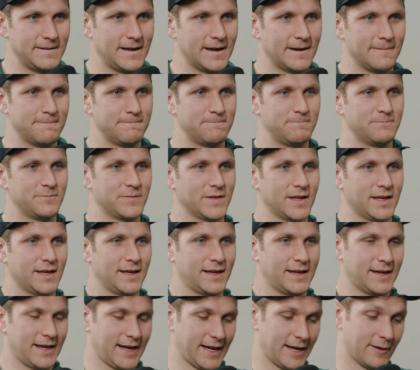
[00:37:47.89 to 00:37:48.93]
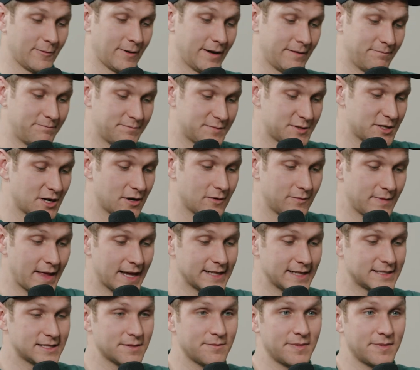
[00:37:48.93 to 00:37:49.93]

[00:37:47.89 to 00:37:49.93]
Yeah. Anyway, so that's